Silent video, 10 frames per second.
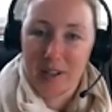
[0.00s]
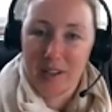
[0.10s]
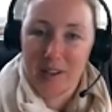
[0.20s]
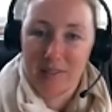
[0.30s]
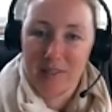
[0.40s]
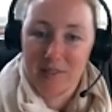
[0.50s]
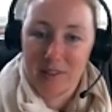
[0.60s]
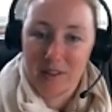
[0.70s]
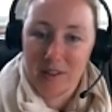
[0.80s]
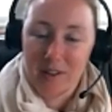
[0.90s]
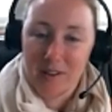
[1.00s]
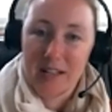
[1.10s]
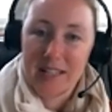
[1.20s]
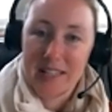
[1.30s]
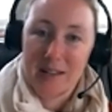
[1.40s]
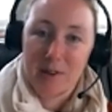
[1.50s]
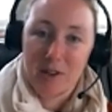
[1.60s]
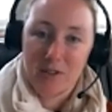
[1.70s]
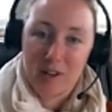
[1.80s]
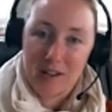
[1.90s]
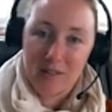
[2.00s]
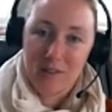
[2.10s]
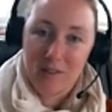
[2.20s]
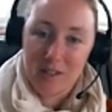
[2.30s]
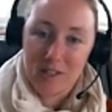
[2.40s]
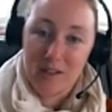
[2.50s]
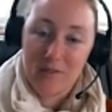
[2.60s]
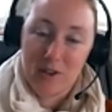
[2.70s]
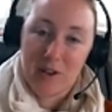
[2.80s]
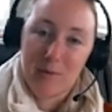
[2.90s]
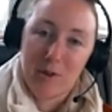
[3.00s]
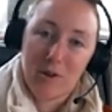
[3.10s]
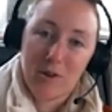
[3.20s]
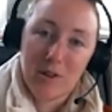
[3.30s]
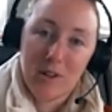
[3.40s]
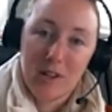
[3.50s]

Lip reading: You're on a team and you're trying to achieve a common goal.